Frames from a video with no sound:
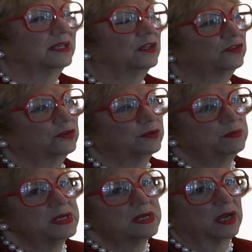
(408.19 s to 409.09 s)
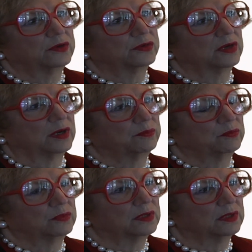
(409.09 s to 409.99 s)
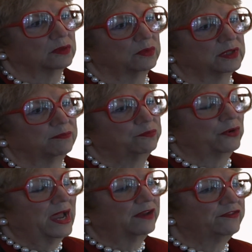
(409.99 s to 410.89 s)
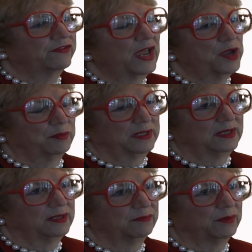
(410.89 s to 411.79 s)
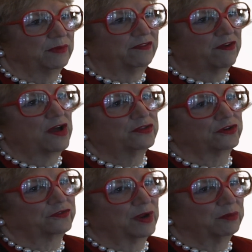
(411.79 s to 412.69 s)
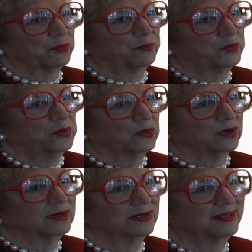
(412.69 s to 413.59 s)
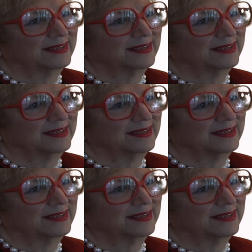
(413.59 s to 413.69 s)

So to me, I grew up with a proud family, but my father's family were poor